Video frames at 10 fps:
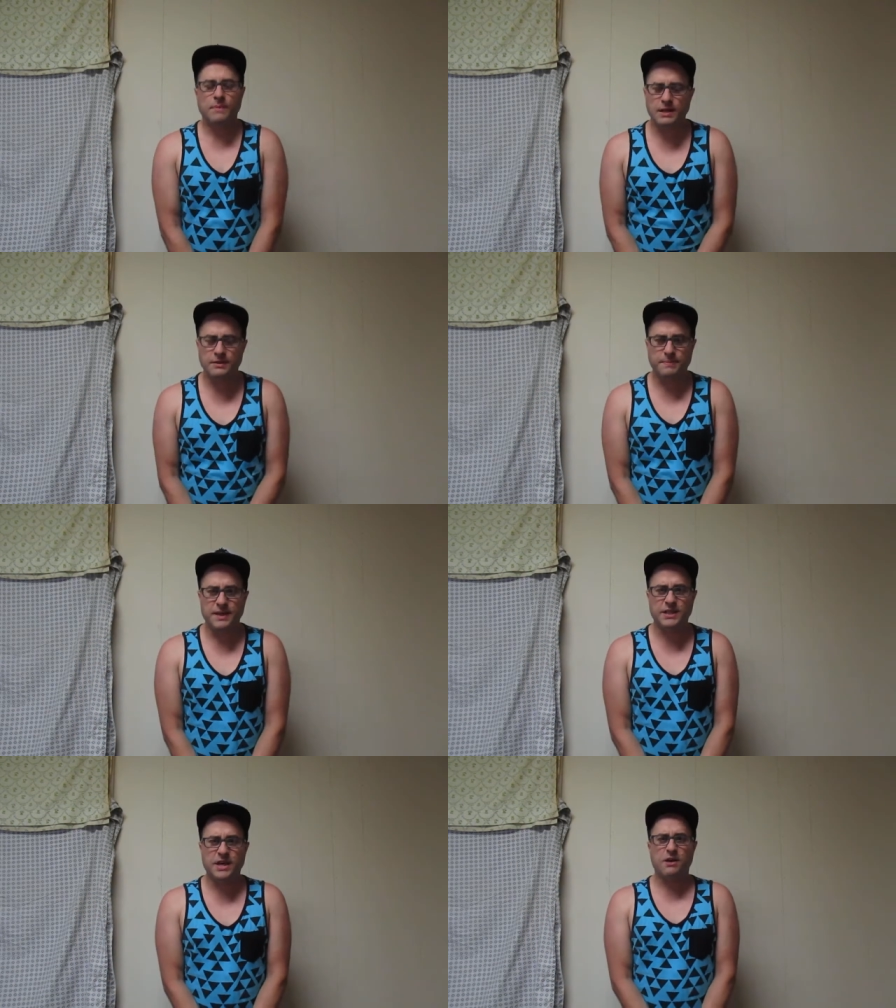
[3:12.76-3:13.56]

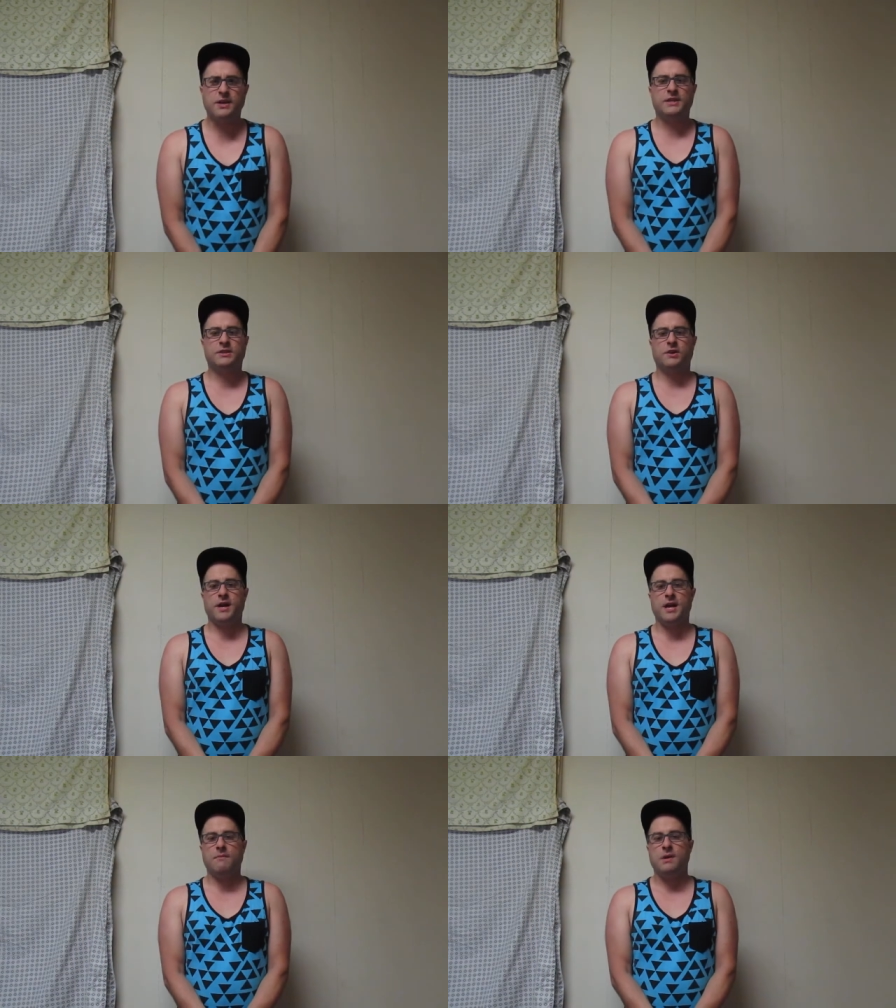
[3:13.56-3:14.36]
especially on
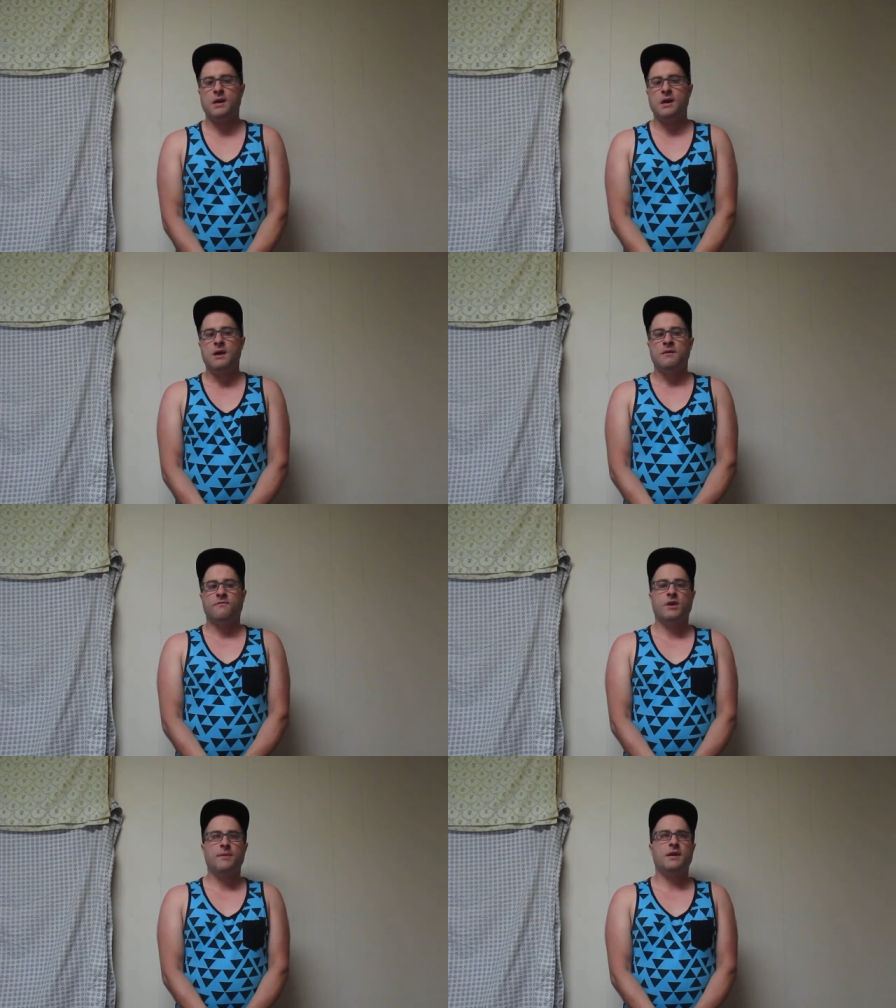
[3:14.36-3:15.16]
Instagram.
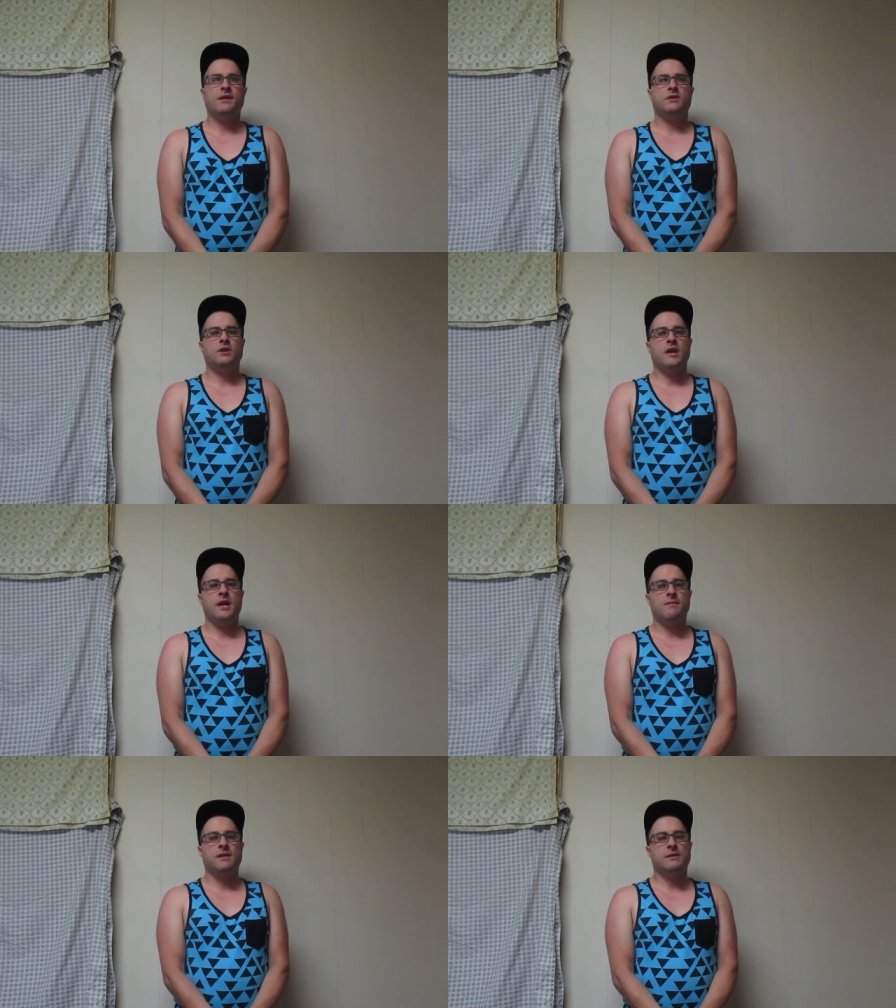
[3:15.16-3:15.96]
Follow me on
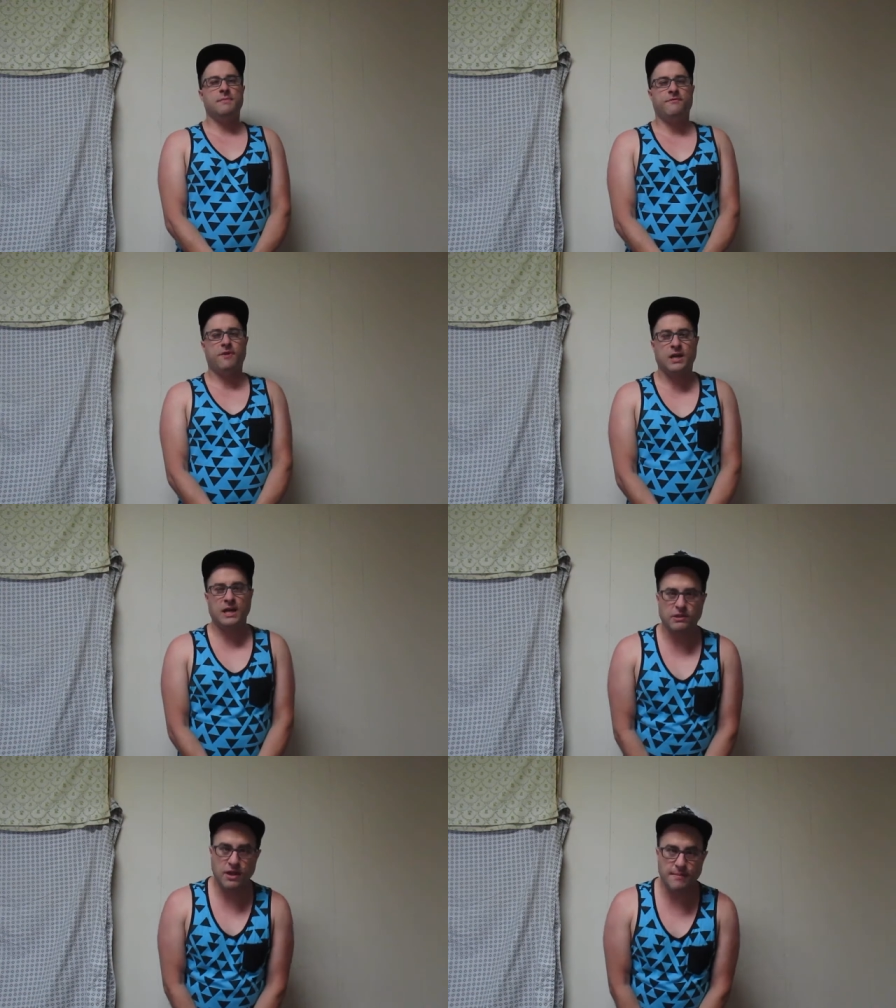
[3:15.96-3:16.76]
Instagram because I'm following
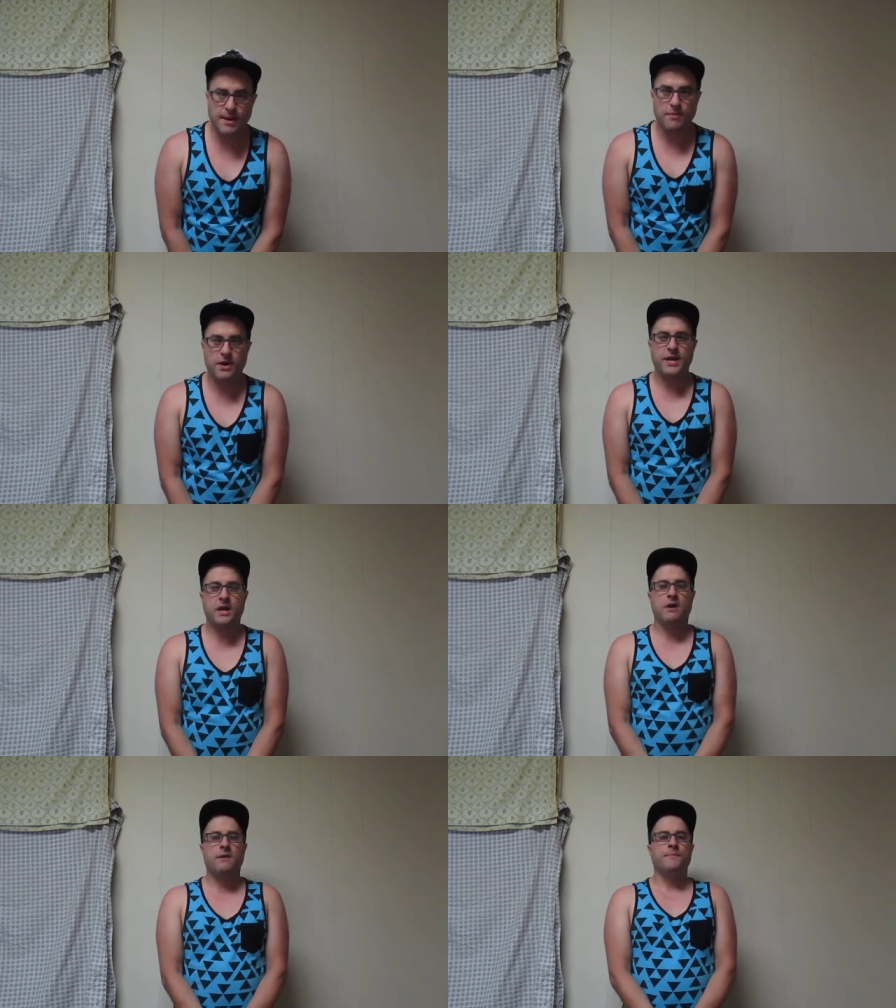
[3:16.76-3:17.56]
a lot of people on
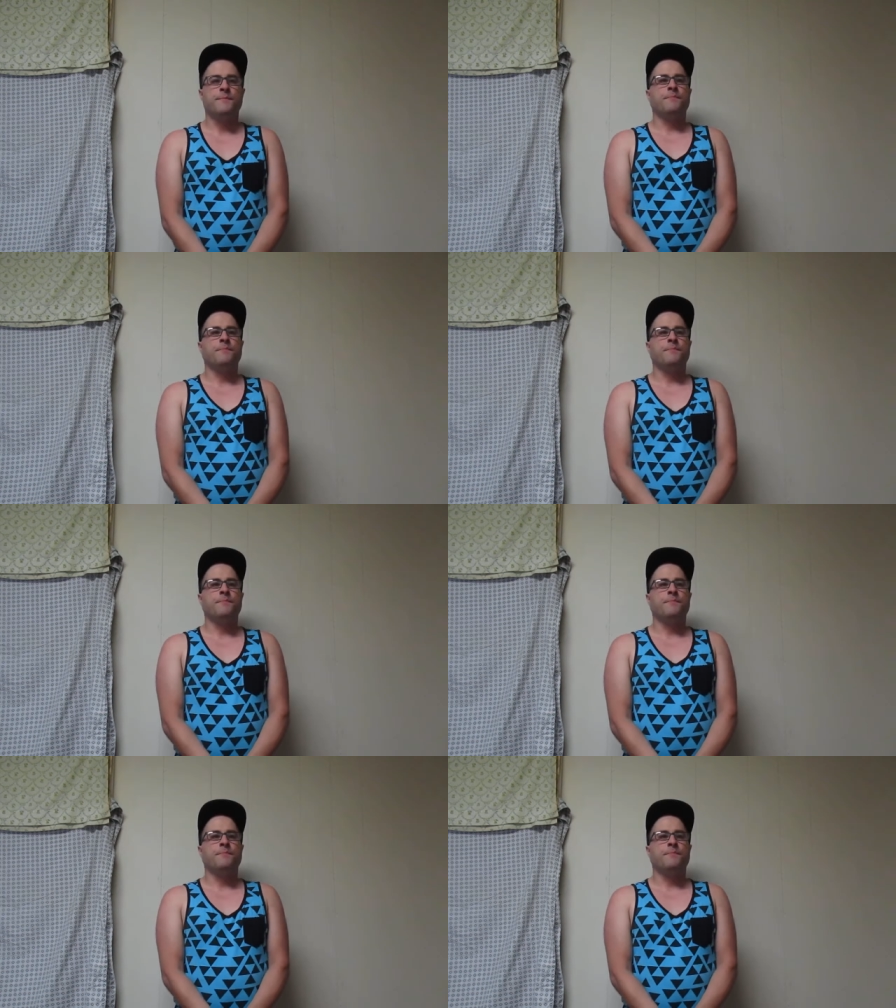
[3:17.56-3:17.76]
there.